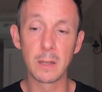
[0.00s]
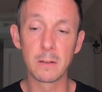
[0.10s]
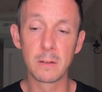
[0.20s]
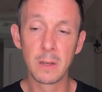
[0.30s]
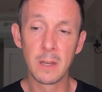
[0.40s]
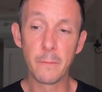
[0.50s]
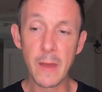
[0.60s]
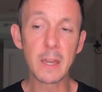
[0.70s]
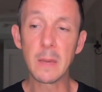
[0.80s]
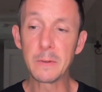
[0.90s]
And if
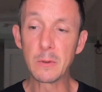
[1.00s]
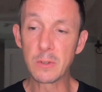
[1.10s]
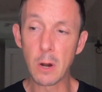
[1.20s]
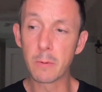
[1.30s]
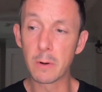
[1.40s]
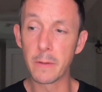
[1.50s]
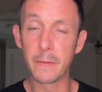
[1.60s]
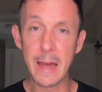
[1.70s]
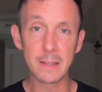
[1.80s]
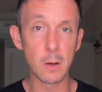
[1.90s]
that keeps you sober,
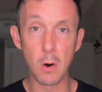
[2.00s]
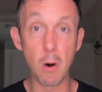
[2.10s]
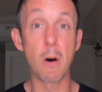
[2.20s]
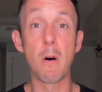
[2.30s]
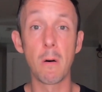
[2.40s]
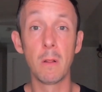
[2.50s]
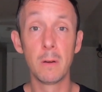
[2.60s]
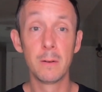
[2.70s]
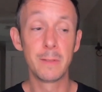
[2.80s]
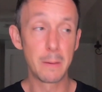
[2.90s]
then that's
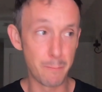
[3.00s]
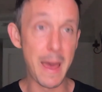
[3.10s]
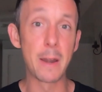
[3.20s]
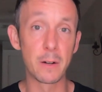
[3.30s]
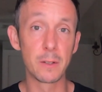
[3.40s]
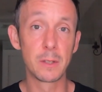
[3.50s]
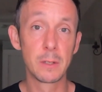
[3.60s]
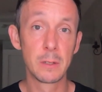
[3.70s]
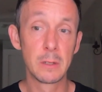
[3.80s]
all that matters.